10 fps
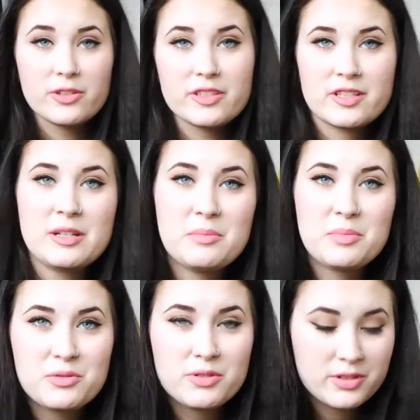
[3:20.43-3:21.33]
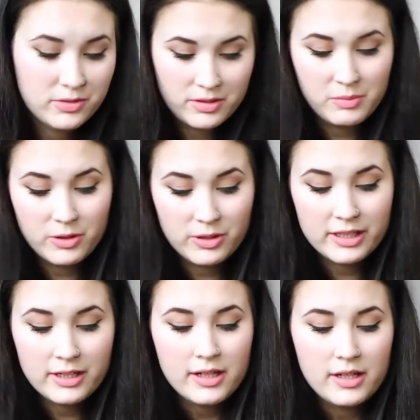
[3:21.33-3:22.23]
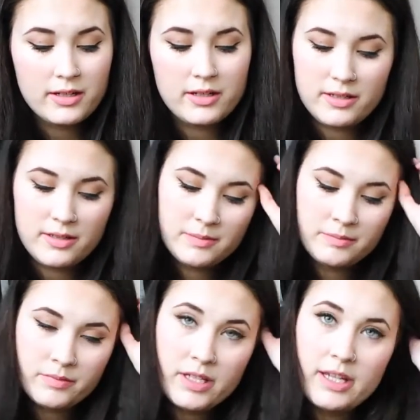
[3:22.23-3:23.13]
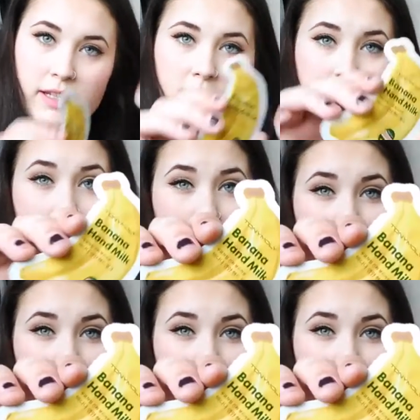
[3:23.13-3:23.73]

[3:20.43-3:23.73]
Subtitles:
all the samples were Tony Moly. And it's the